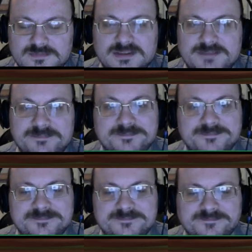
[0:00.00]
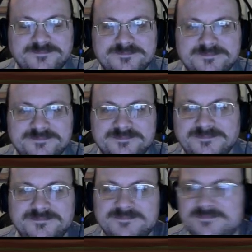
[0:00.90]
which is an interesting choice
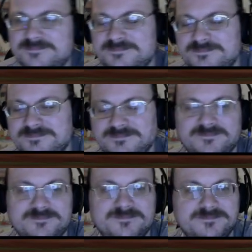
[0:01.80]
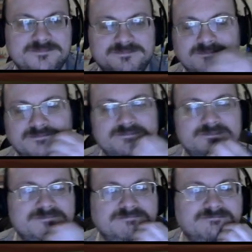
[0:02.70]
because crossbows are
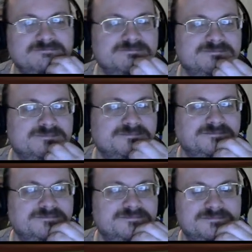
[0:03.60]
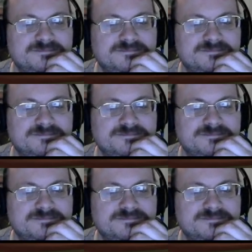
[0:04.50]
worse than longbows.